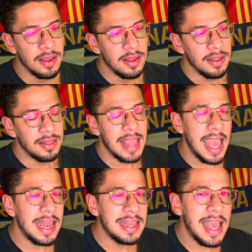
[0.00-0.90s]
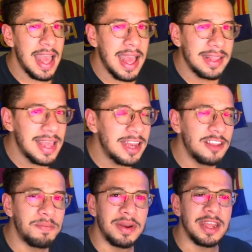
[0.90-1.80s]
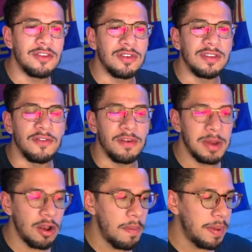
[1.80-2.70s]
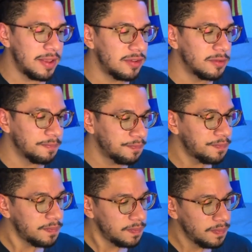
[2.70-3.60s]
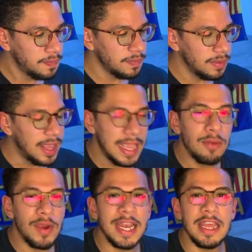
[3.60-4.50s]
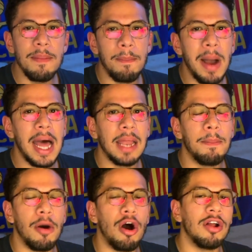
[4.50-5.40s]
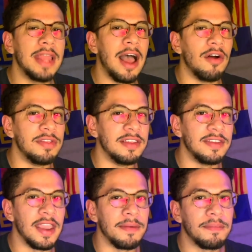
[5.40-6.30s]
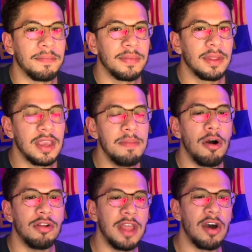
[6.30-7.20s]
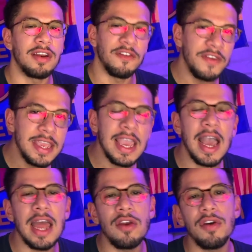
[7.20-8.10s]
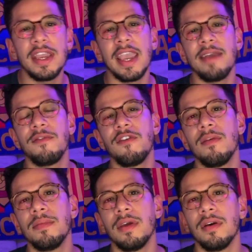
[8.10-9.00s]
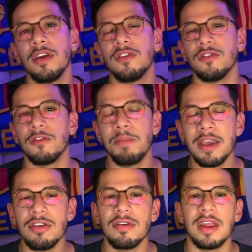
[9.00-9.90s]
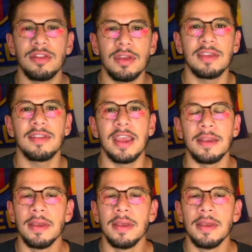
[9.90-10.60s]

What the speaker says: That is pretty interesting. Fermin Lopez, he really balled out this game. He balled out. Rafinha, I know he came from his suspension and things like.